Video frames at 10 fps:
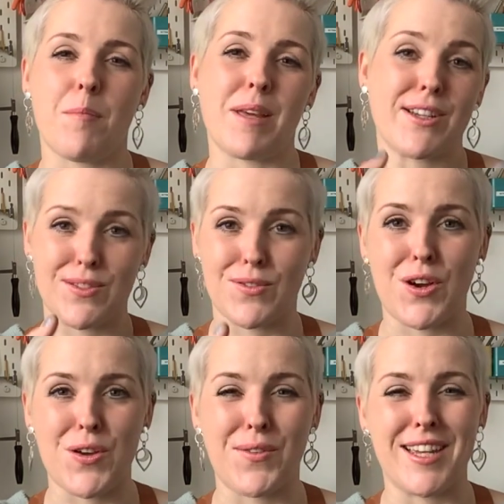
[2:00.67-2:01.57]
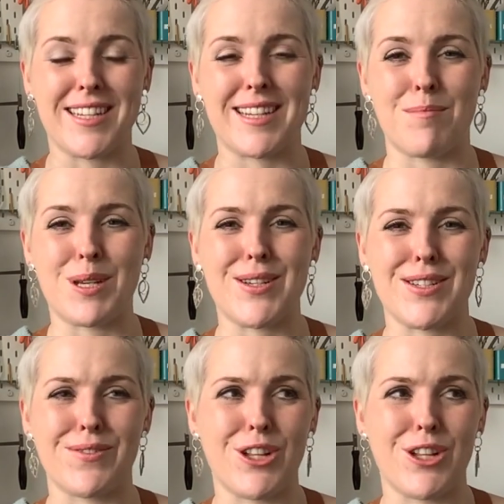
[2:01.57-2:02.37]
because of COVID and because of